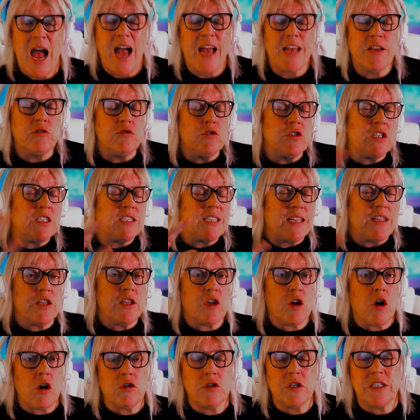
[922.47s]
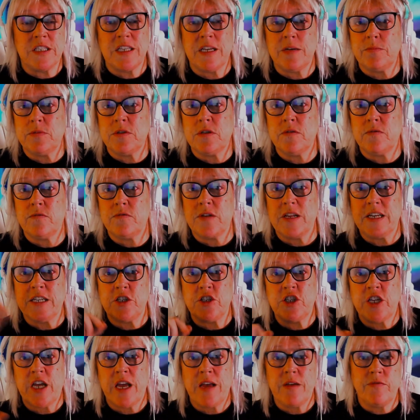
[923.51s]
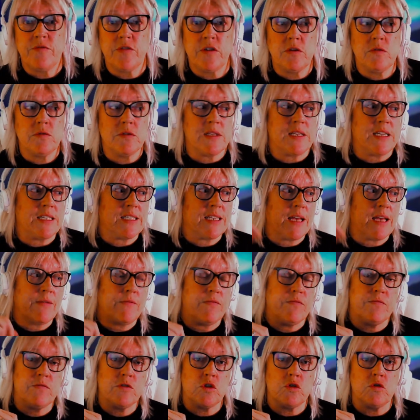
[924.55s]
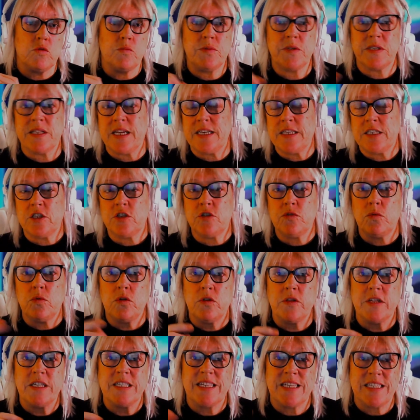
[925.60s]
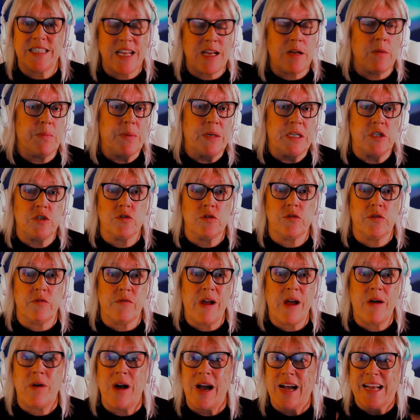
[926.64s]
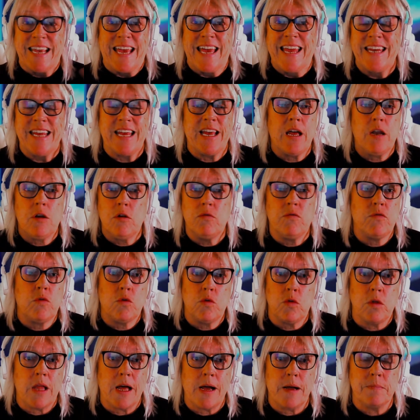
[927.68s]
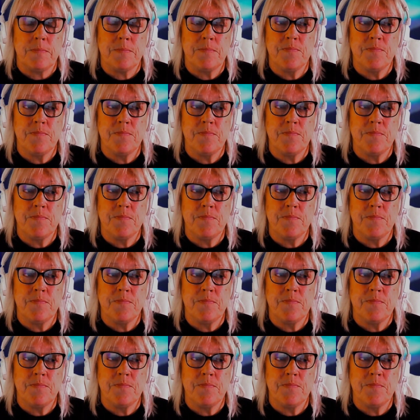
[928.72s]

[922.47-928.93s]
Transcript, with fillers: I understand the concept of let's share views, let's get subs, let's do all this, let's help each other out. I get it. I love all that.